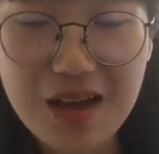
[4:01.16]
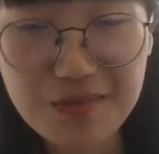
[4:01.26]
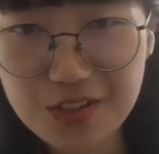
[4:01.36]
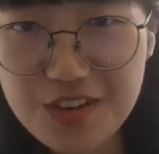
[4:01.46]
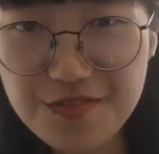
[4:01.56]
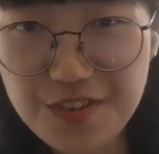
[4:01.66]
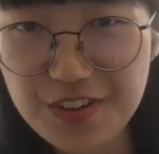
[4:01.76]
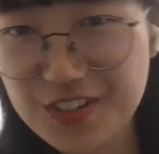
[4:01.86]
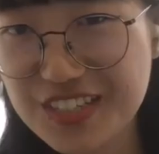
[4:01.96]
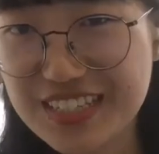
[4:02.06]
I'm looking
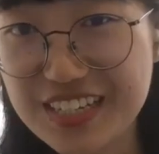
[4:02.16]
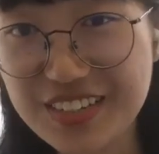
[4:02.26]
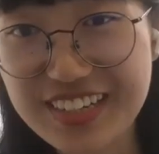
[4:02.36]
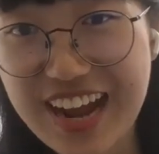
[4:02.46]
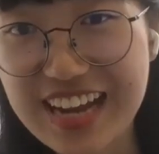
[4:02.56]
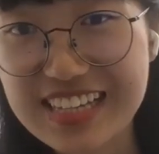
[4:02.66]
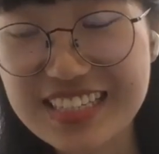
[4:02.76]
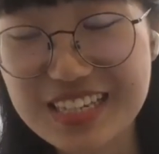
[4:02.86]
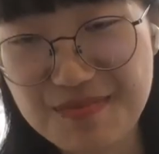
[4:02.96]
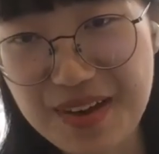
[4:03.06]
forward to seeing you
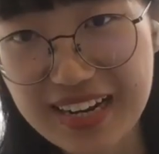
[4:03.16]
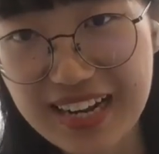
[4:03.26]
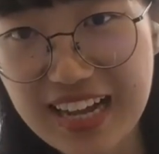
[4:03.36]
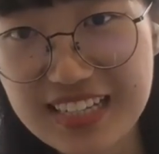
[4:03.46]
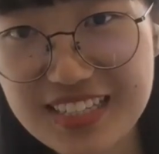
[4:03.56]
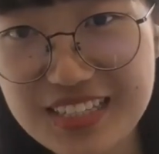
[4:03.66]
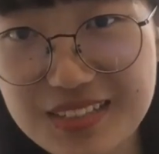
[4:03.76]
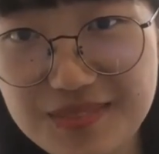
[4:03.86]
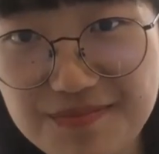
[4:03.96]
guys in my class.